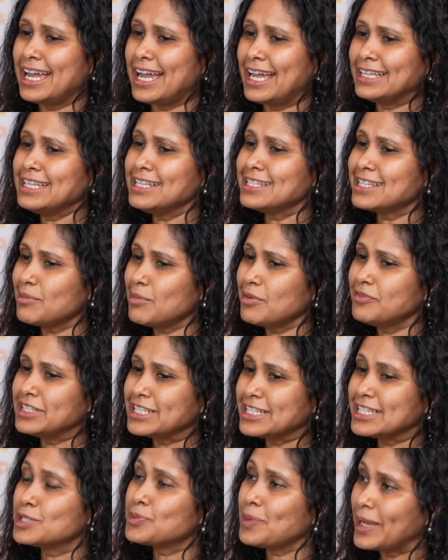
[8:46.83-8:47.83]
I think some of it
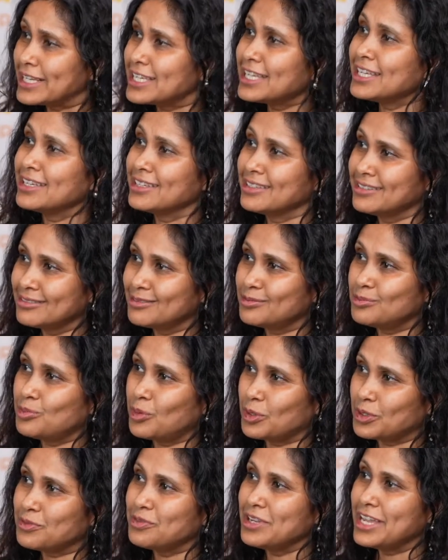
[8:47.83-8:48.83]
is sweating
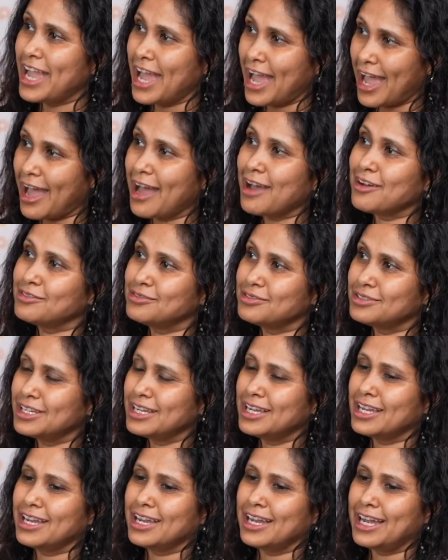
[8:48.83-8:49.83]
what we have.
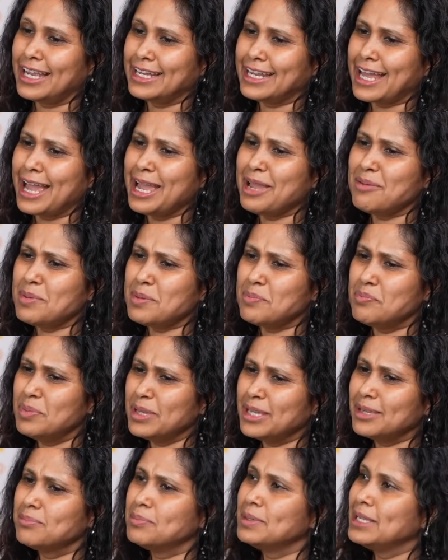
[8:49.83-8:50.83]
And I am a
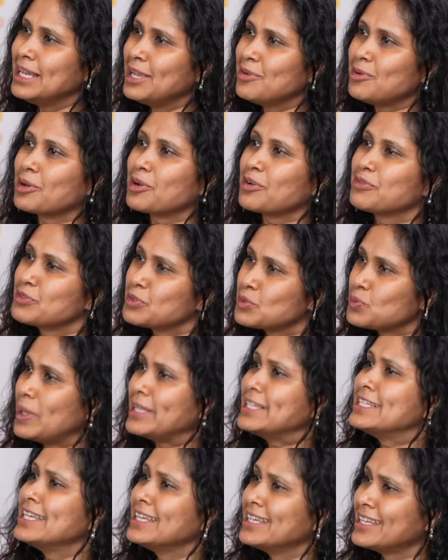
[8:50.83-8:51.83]
big believer of
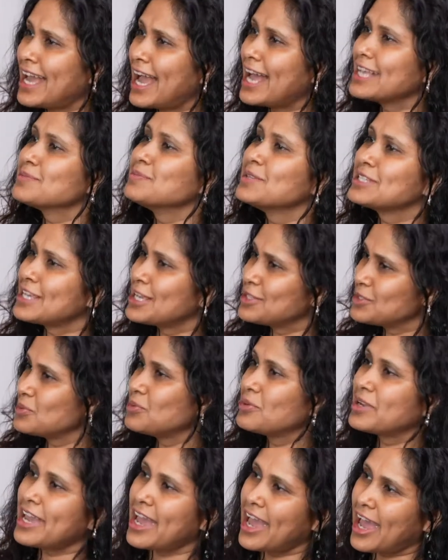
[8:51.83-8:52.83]
sweating as much as you
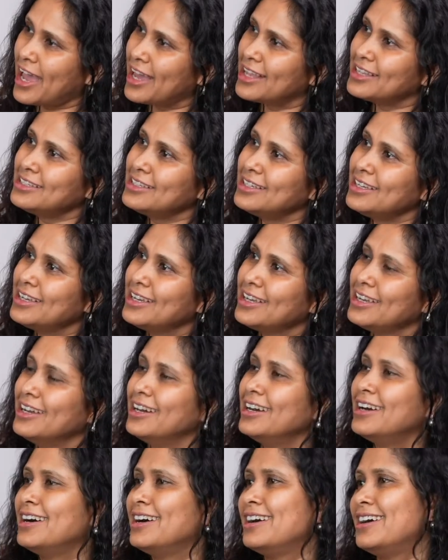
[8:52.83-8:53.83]
can
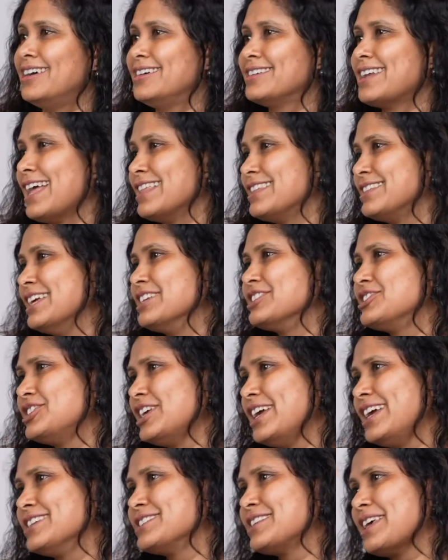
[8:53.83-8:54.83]
rather than
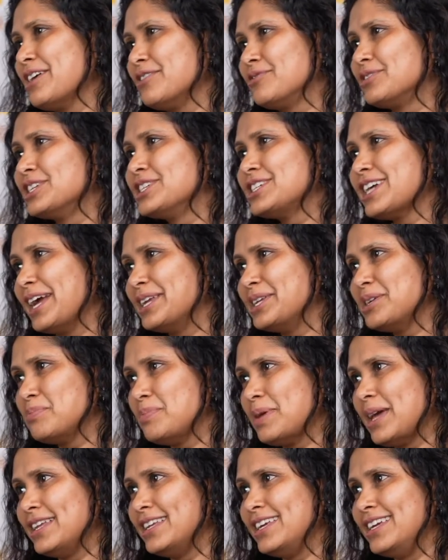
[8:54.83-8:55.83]
chase every shiny
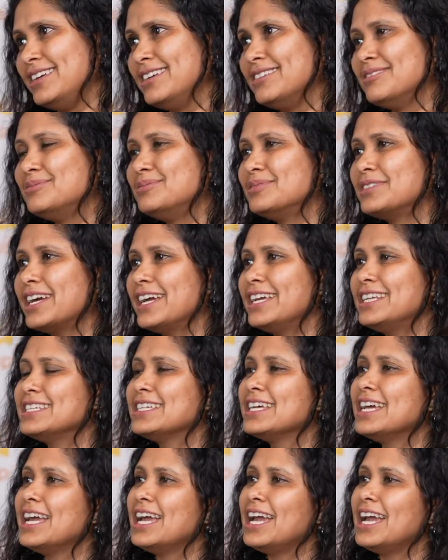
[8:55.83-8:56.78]
penny, right?